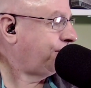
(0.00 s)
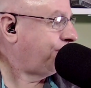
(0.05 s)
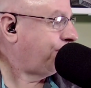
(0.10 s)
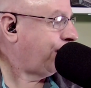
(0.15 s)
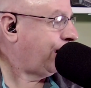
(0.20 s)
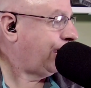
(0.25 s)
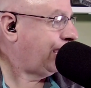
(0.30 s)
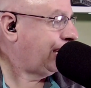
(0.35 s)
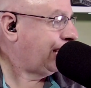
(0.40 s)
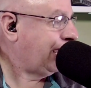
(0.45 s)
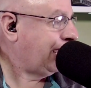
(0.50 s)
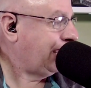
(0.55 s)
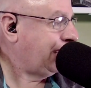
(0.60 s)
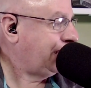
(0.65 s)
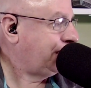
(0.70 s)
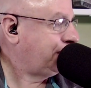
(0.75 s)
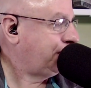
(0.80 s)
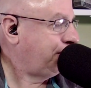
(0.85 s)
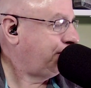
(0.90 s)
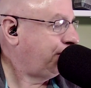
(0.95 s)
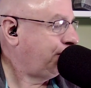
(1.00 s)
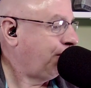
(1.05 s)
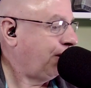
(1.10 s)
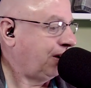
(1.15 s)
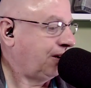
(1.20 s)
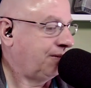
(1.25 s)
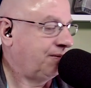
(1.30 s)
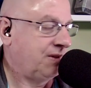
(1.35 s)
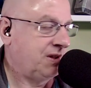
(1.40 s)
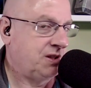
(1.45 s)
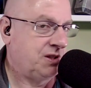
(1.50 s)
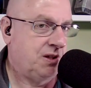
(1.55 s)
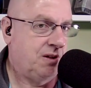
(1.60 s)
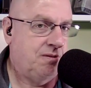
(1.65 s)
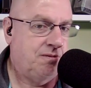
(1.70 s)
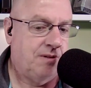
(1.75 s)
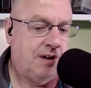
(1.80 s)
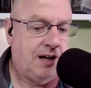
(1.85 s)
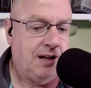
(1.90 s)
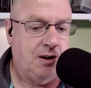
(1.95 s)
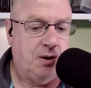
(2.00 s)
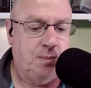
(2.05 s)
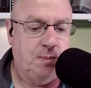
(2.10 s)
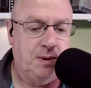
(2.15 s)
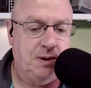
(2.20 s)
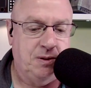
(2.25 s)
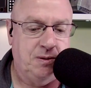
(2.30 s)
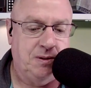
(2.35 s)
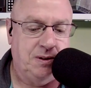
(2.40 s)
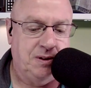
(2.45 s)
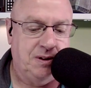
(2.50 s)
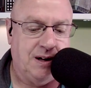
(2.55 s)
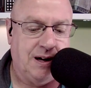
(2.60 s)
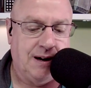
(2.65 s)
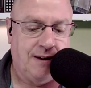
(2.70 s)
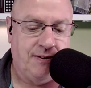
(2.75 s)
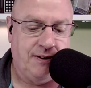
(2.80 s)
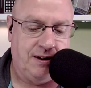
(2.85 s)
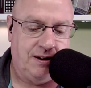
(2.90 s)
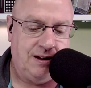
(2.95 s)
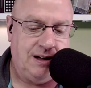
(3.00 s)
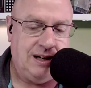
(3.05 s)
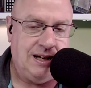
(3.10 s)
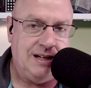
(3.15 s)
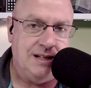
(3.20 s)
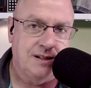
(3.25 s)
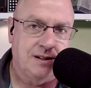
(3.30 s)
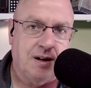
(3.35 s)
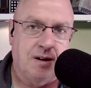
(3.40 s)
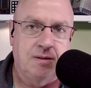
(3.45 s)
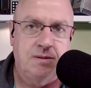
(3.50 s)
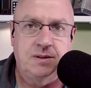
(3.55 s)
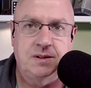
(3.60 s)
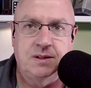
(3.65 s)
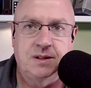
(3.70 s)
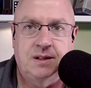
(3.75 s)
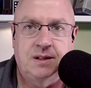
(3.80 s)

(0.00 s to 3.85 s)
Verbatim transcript: Ron, how you doing? Welcome to the show, Ron. Hope you're doing good out there in the East Coast.